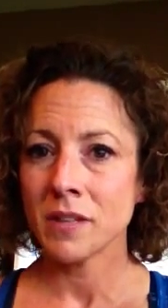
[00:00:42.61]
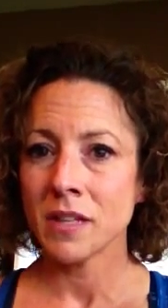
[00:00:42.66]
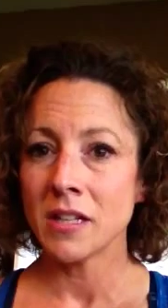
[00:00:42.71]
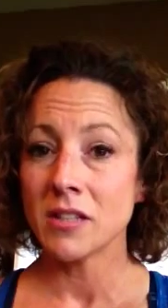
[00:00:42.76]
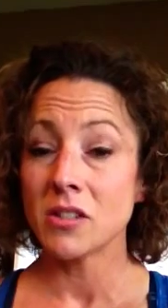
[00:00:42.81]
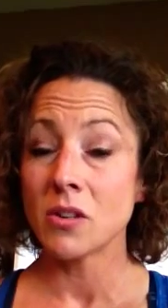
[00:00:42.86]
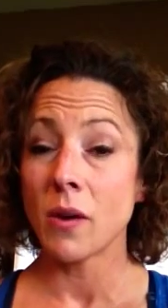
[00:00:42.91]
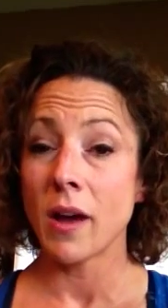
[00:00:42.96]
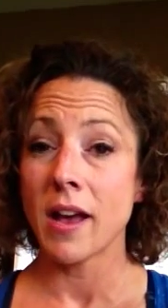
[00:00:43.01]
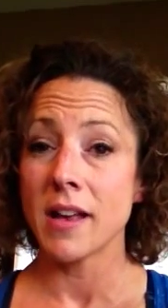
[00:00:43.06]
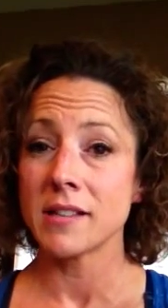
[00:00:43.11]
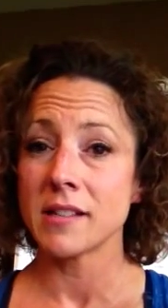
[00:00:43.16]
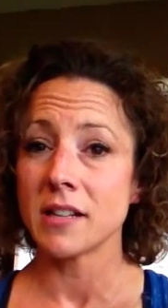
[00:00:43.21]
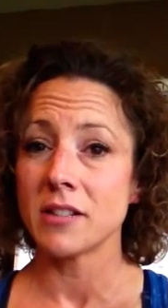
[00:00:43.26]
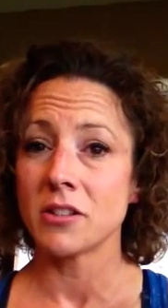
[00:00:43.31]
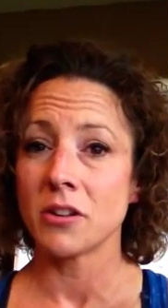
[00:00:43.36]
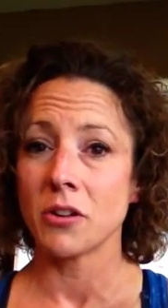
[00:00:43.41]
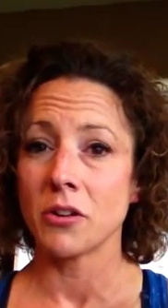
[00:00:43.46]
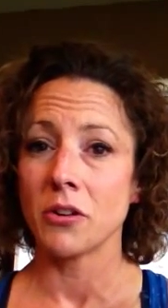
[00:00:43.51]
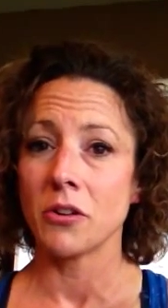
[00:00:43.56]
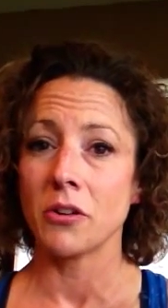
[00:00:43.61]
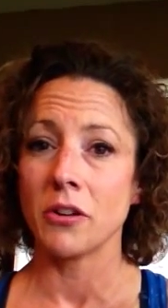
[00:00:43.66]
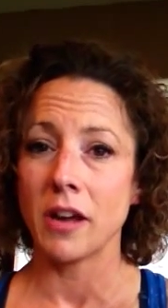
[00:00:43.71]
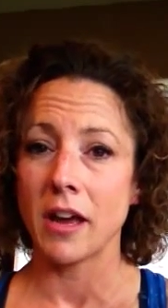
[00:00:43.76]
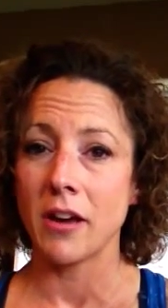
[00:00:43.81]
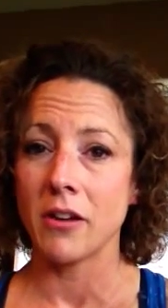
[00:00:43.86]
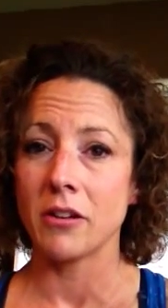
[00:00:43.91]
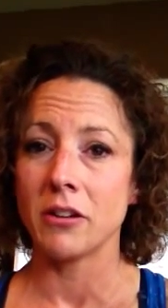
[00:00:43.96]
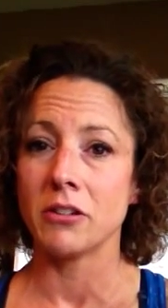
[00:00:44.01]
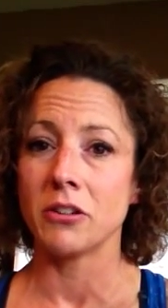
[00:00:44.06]
So as I turned her
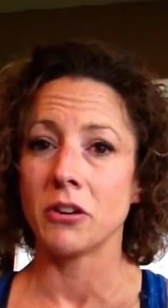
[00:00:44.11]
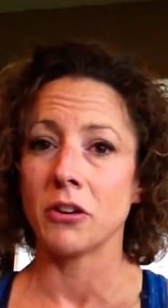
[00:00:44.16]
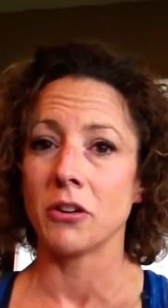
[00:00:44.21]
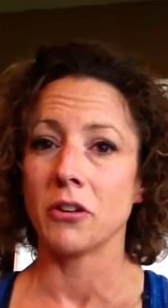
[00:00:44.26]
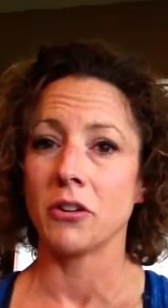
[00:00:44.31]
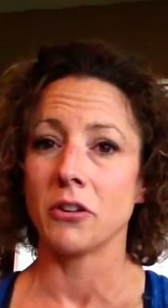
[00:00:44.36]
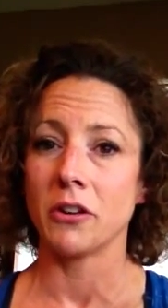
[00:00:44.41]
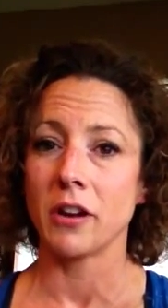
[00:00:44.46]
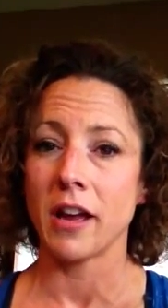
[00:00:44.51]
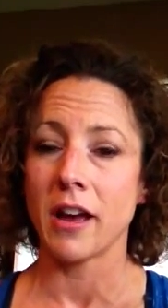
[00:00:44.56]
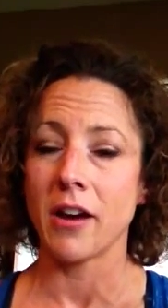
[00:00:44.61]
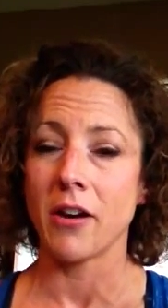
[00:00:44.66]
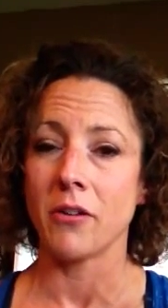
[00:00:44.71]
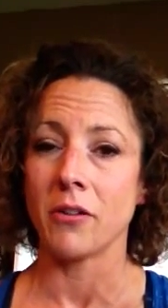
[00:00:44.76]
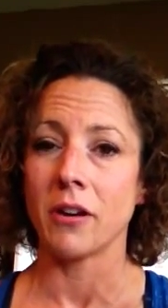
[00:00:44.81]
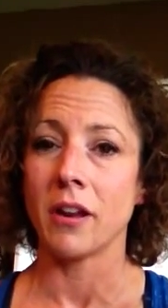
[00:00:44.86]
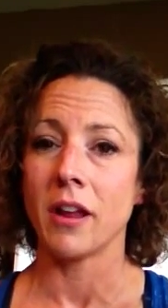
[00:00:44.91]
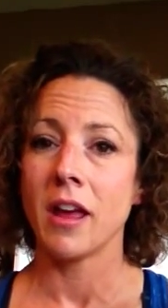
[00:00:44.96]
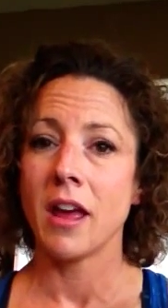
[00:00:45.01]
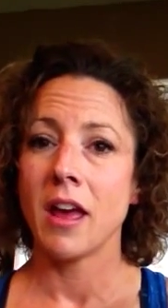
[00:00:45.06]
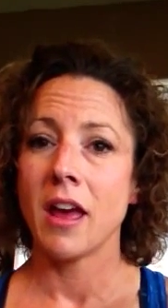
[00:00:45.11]
down,